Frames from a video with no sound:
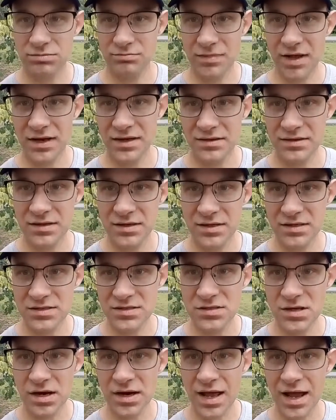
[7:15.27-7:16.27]
editing, is
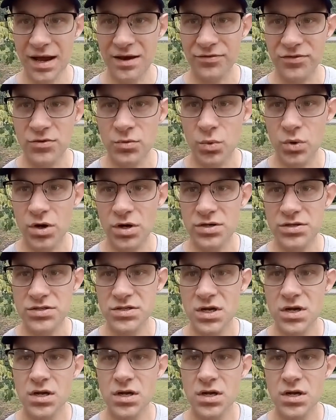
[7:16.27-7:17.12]
done afterwards.